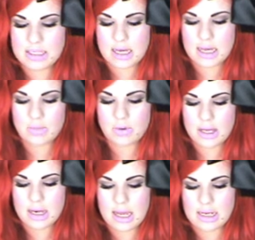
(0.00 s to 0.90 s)
this other
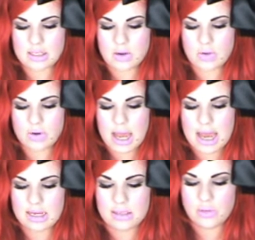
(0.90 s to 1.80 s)
one and it's called
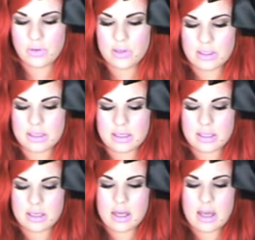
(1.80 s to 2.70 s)
Hang
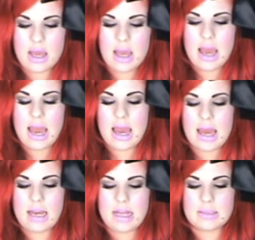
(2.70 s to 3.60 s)
Loose,
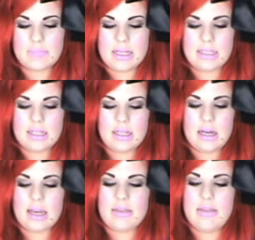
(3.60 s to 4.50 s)
and it's basically
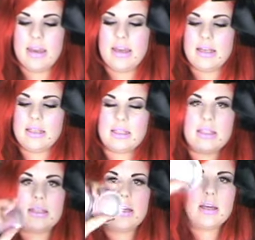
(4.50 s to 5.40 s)
like this.